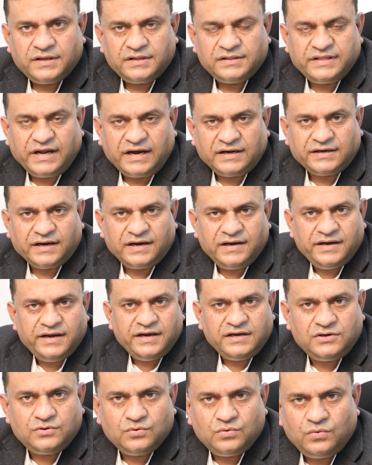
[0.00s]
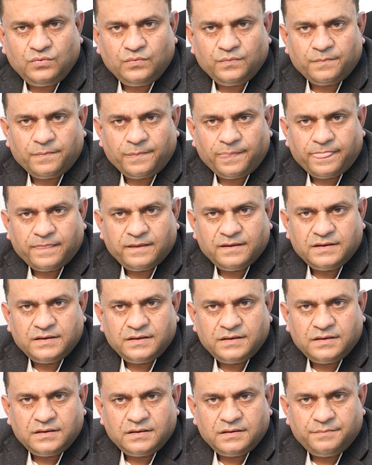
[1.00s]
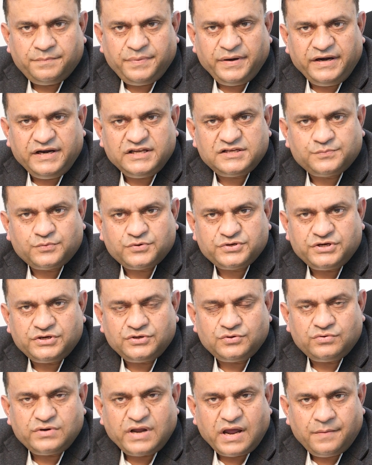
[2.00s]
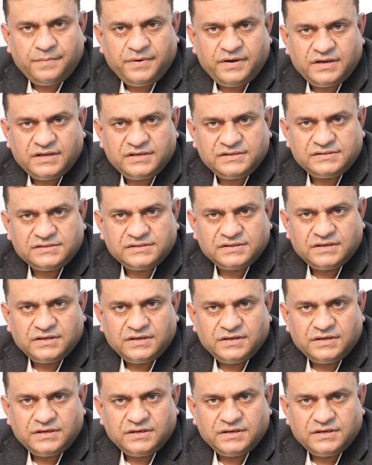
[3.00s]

that can lead to predisposition to diabetes.